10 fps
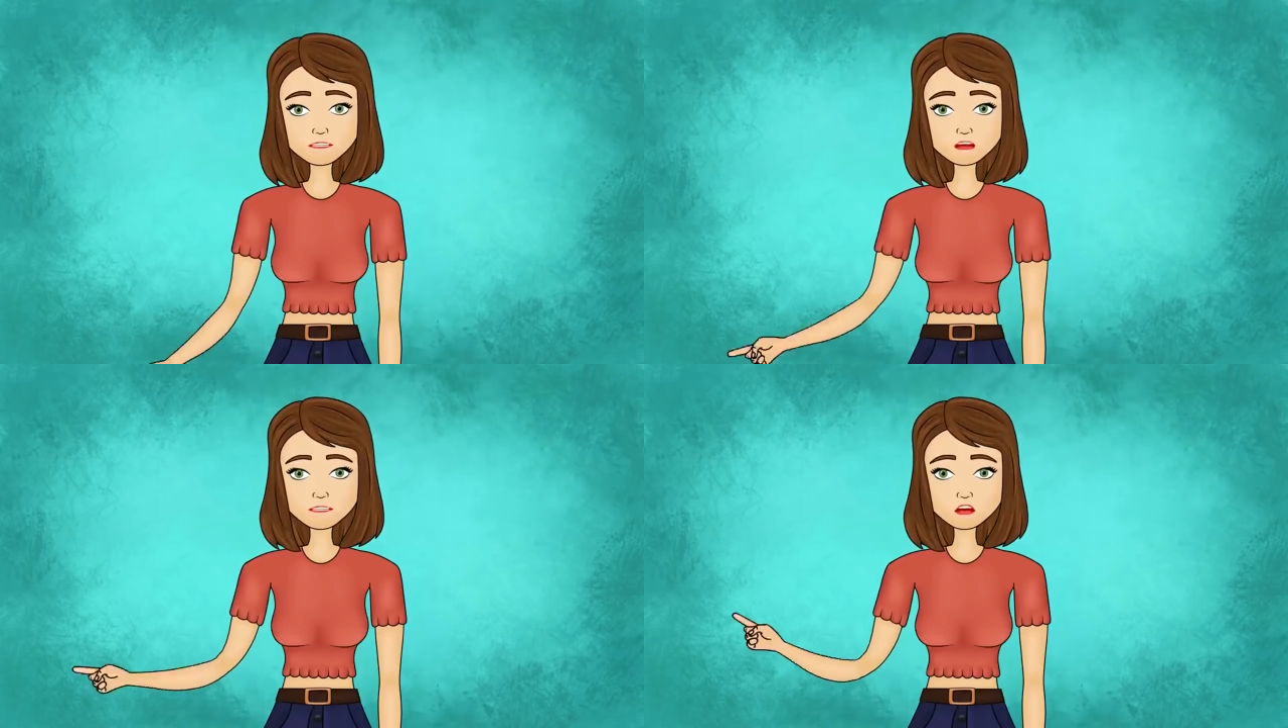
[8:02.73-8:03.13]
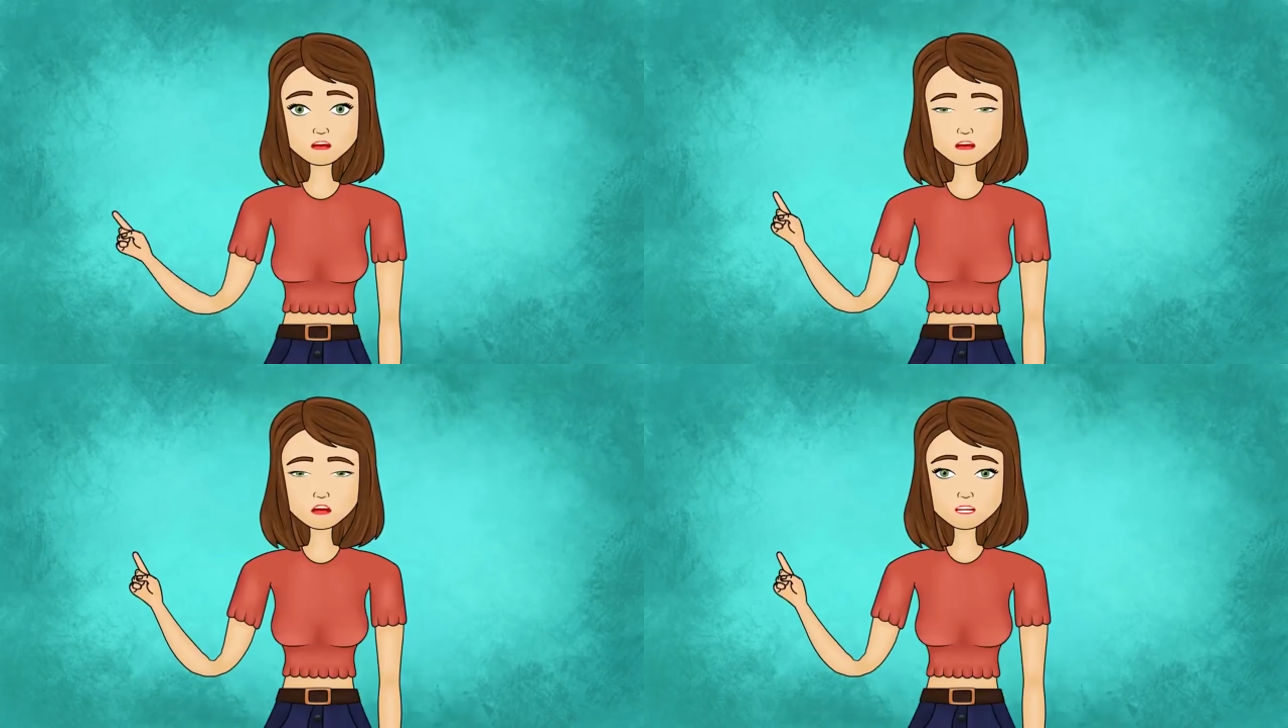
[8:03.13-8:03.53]
I've
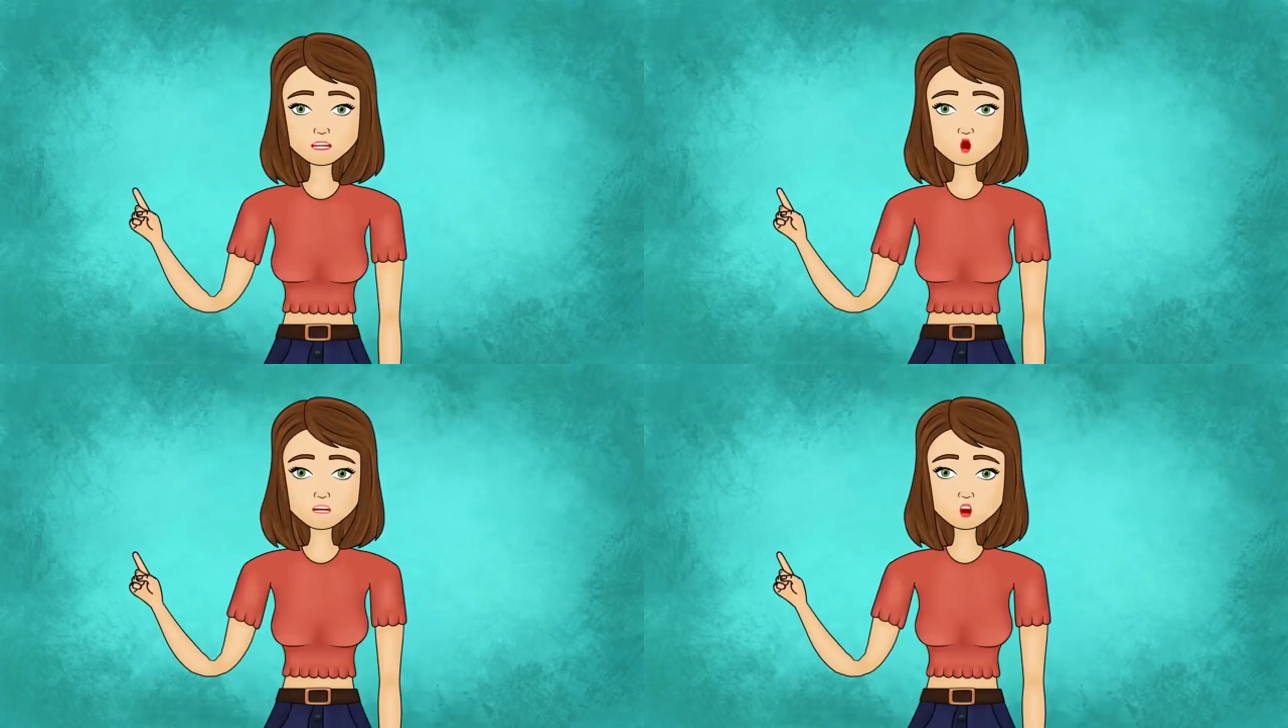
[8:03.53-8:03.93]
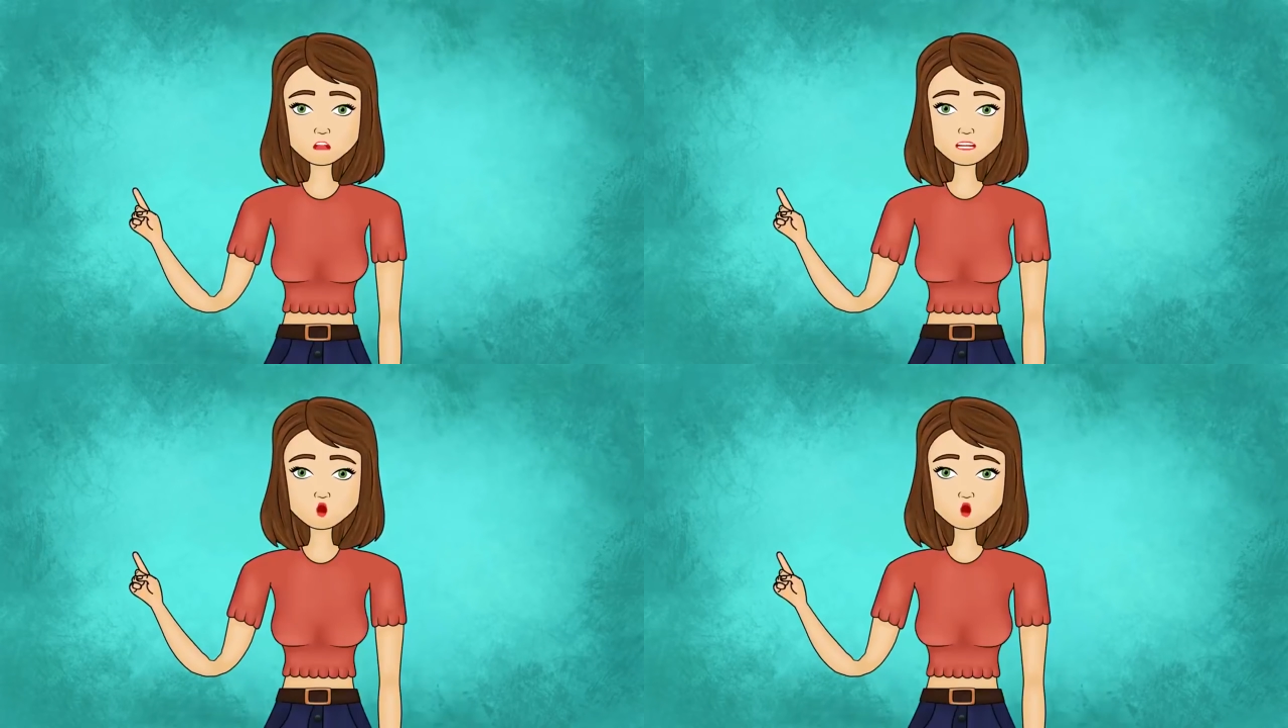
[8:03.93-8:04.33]
decided I'm
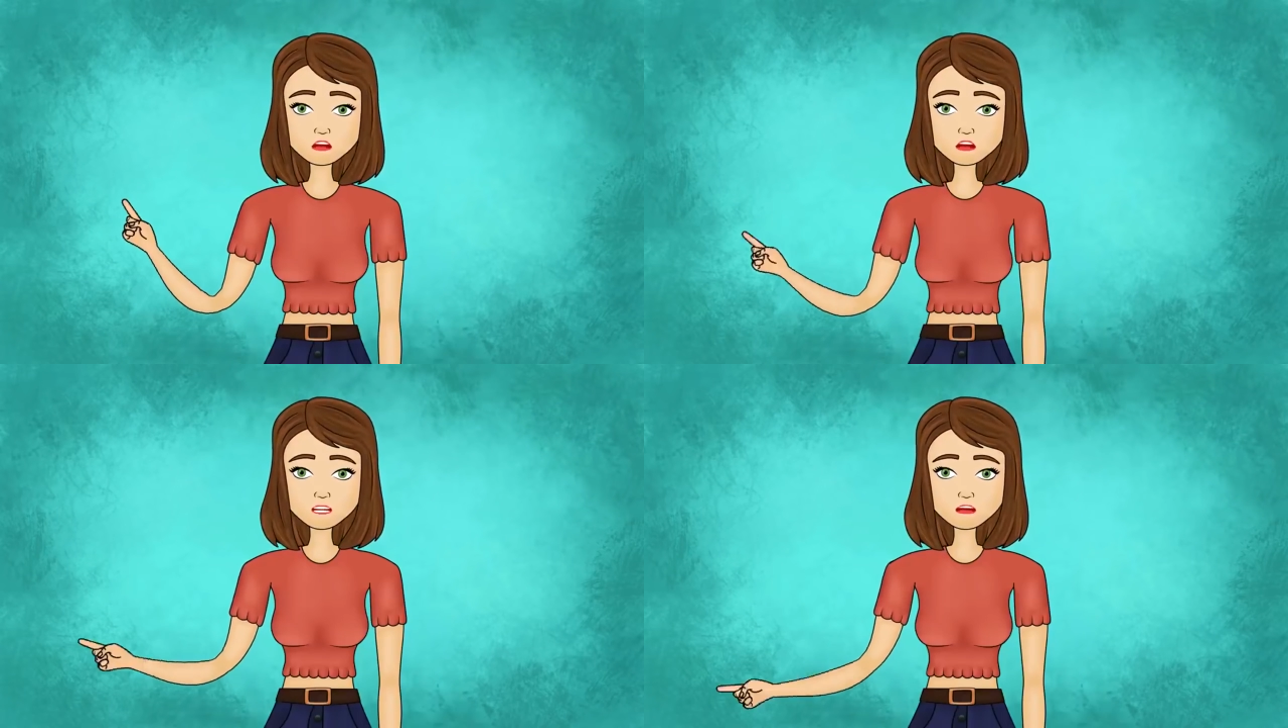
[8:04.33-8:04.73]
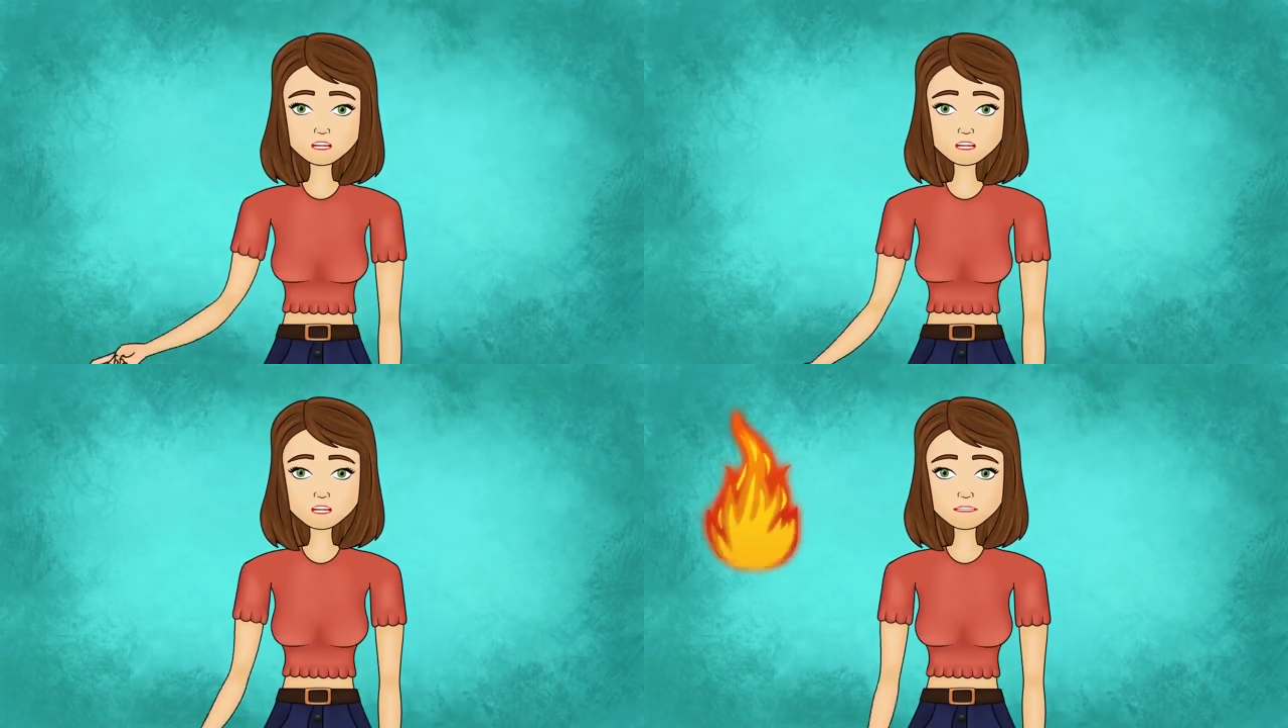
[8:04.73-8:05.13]
going to provoke him,